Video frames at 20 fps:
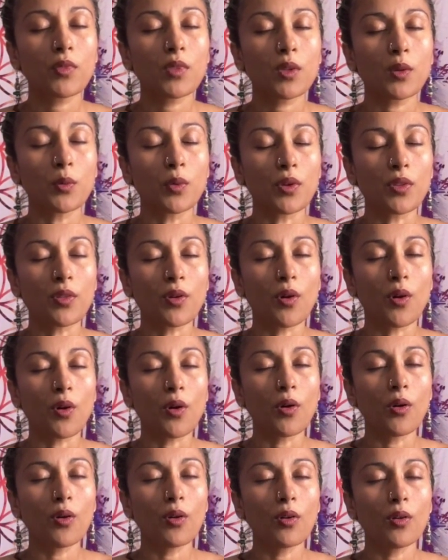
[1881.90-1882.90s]
with
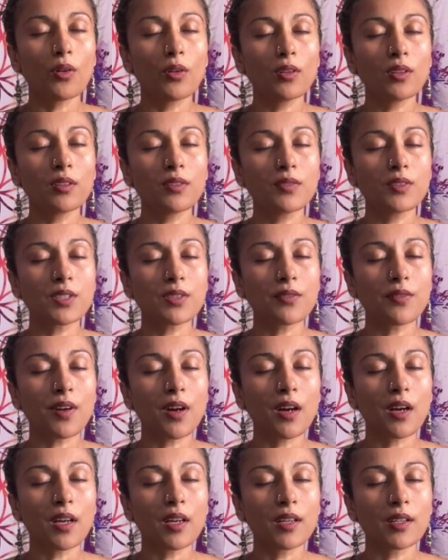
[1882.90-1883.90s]
all of
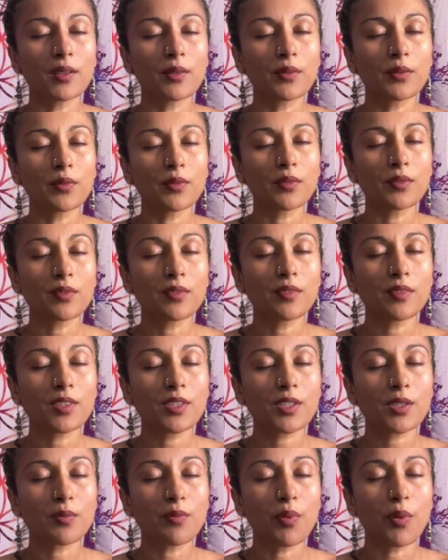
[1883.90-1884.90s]
divine
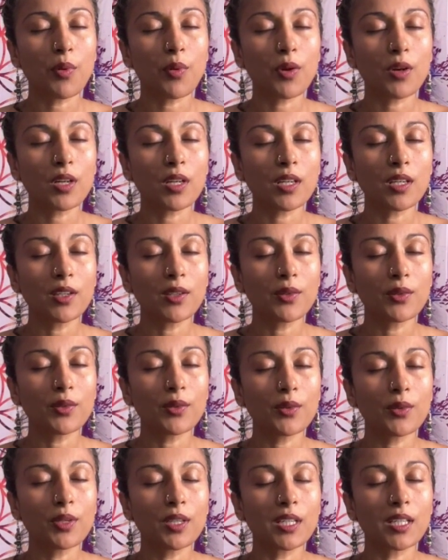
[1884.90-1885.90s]
supporting
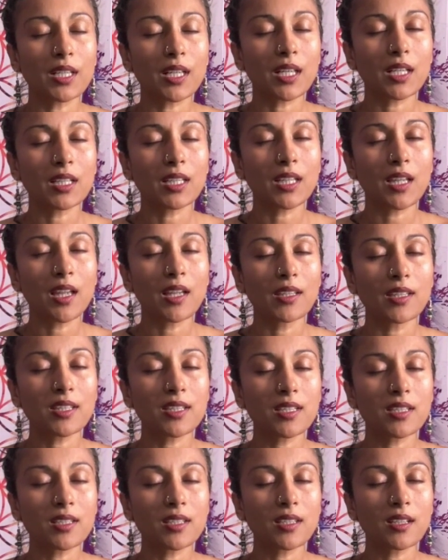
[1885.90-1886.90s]
you in
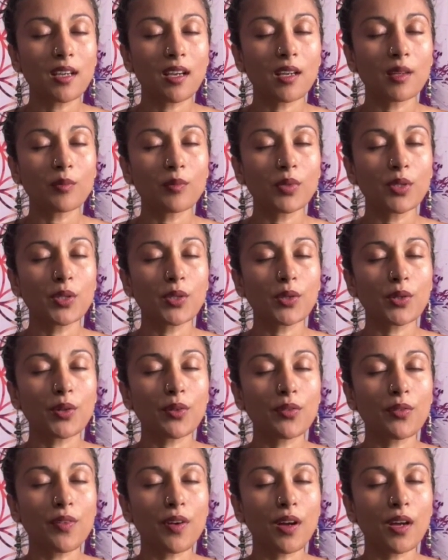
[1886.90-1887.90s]
cleansing and
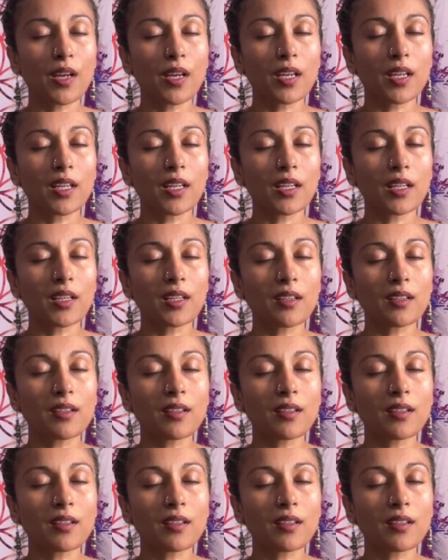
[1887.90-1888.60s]
purifying